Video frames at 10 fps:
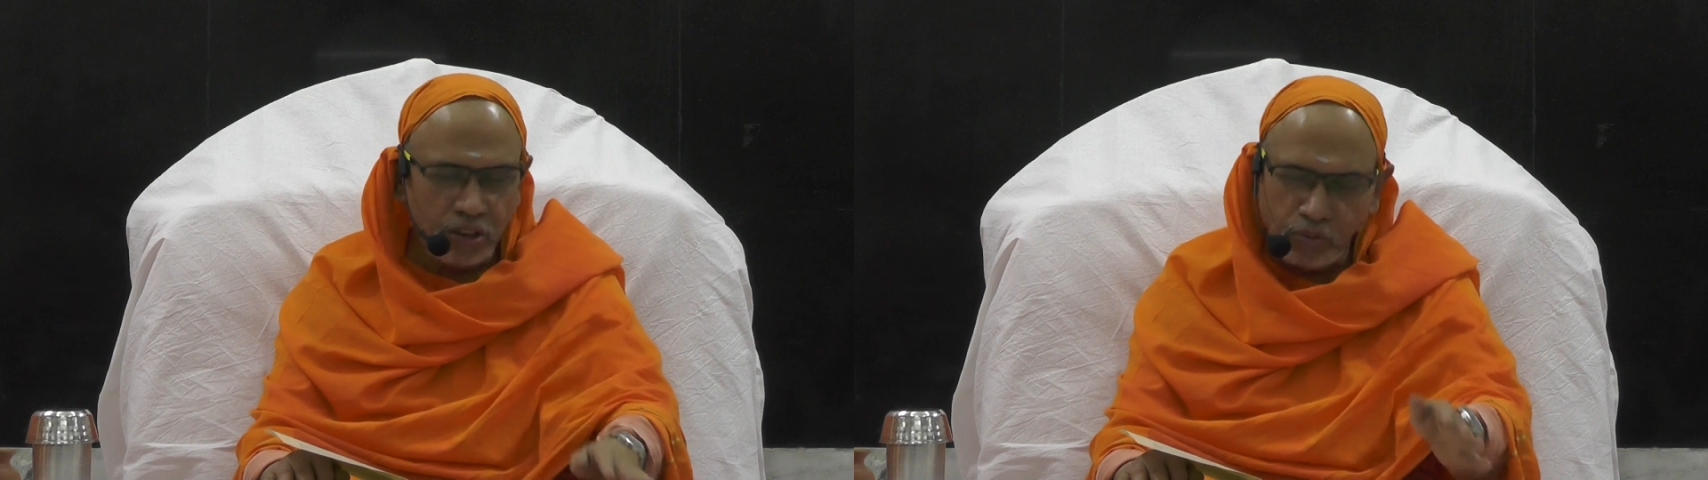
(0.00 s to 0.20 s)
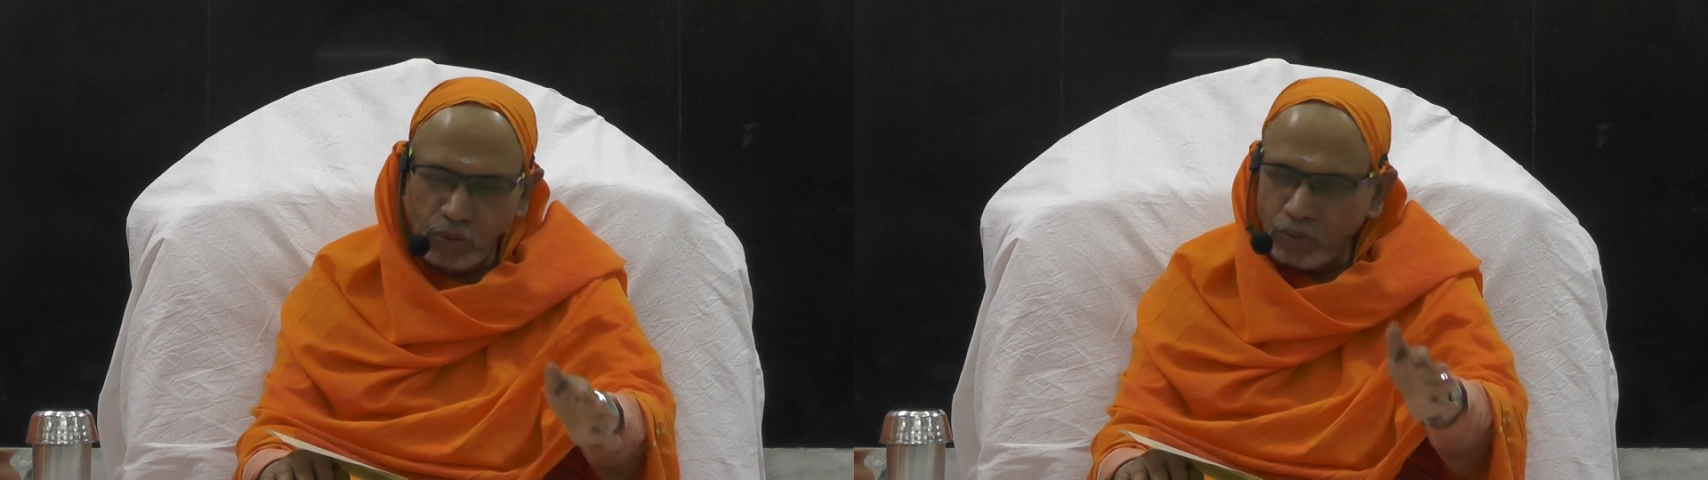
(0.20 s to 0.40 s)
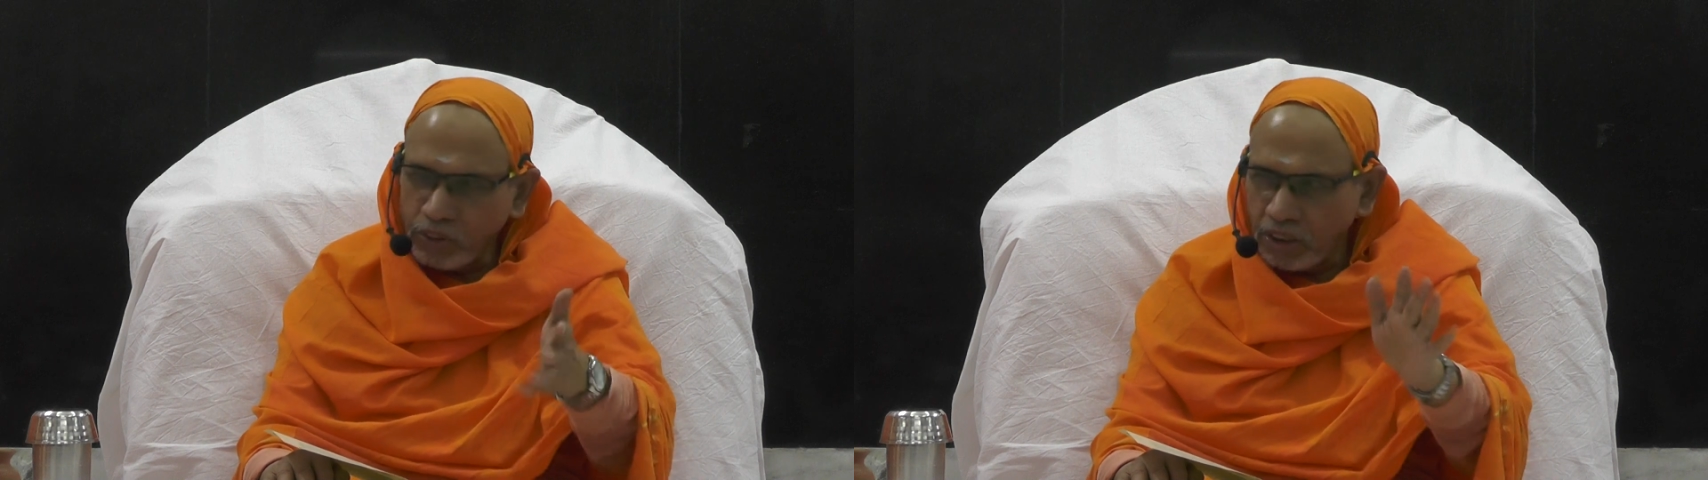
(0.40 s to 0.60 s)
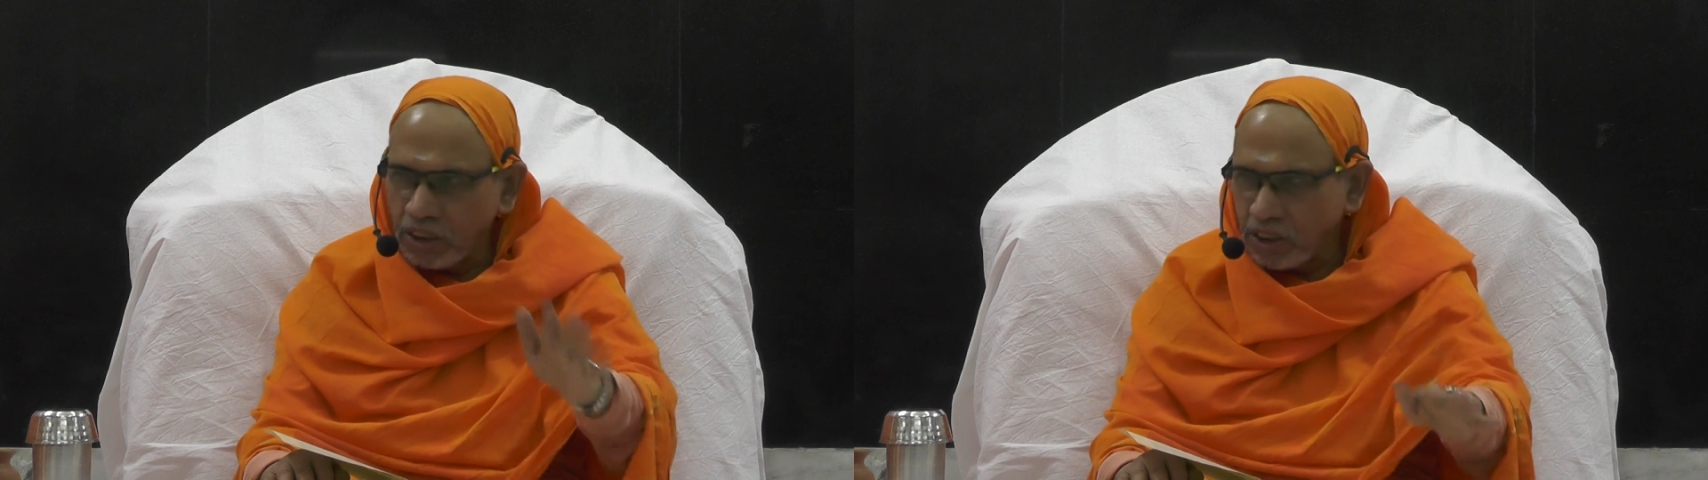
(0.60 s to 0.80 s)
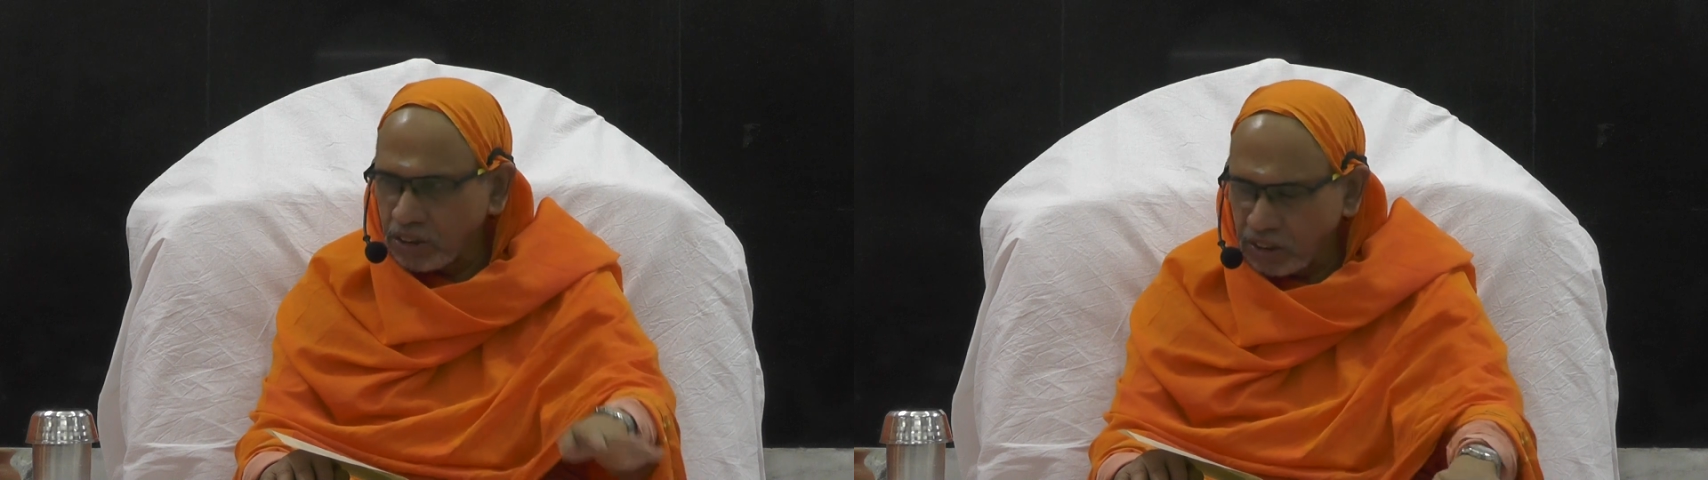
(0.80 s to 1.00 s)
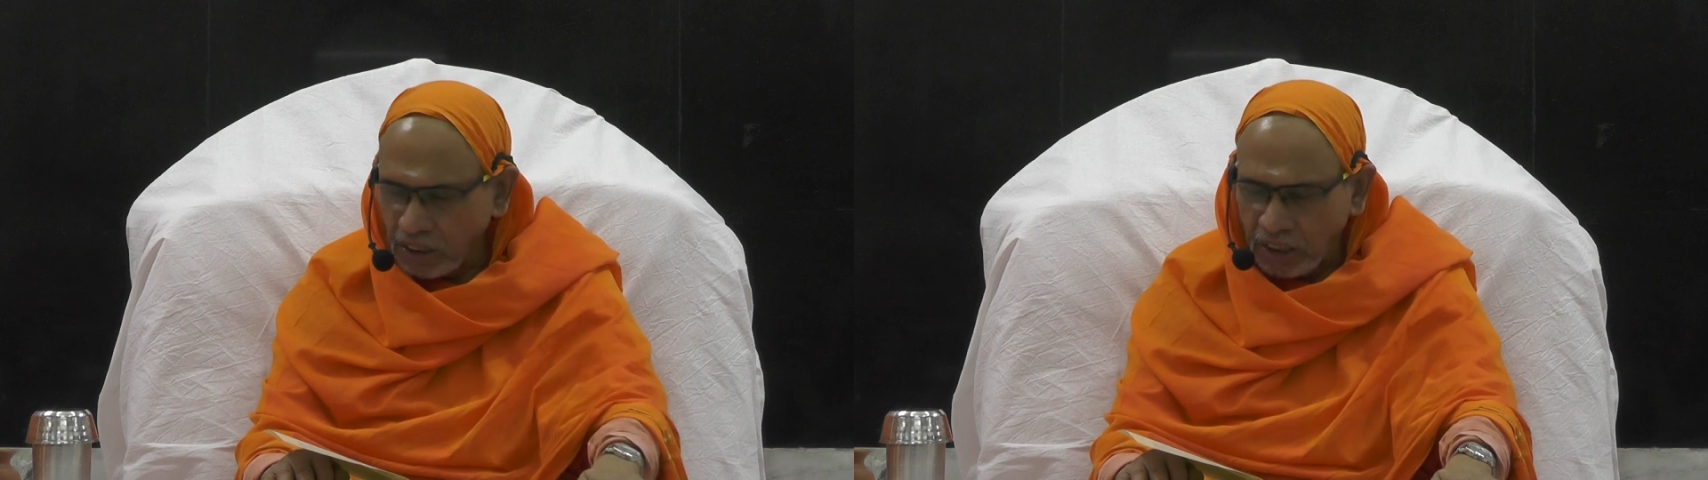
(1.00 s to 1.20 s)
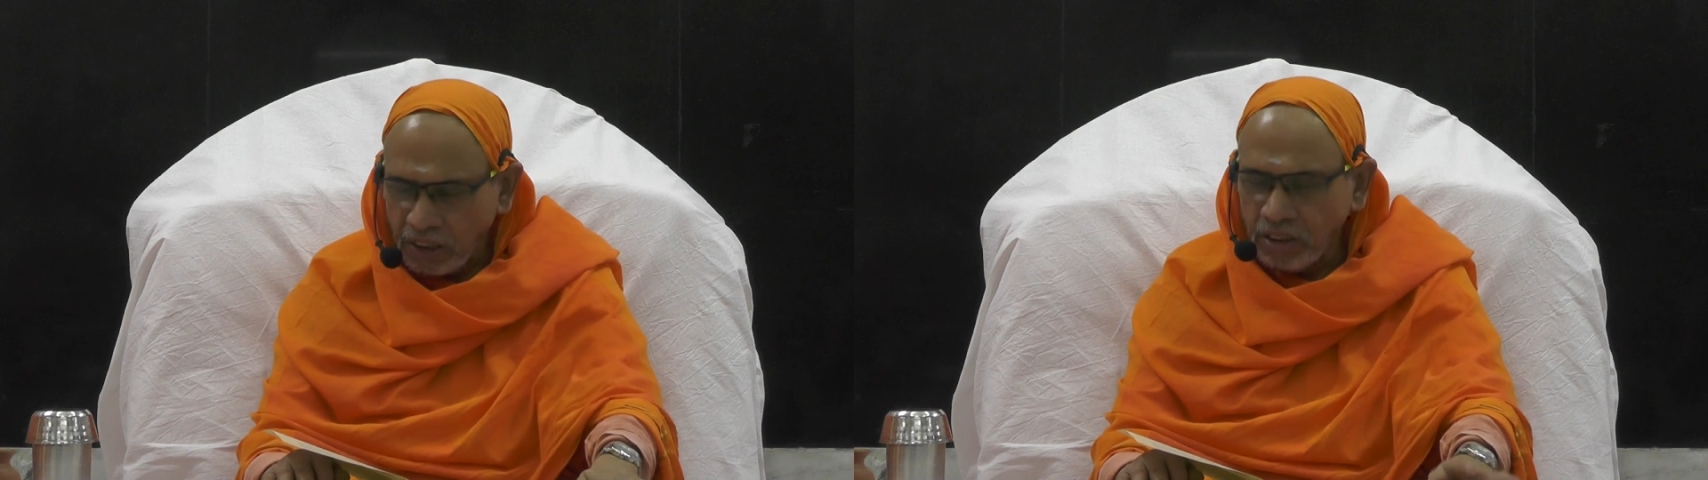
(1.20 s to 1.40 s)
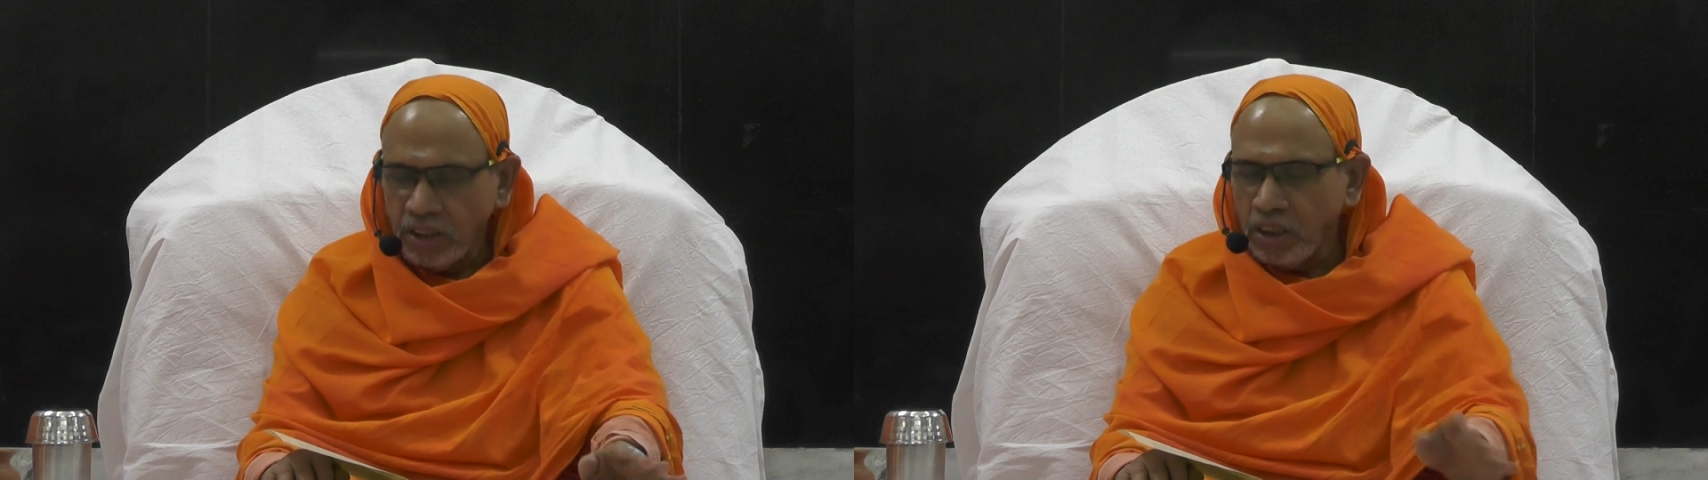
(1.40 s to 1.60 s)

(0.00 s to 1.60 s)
Therefore we can understand.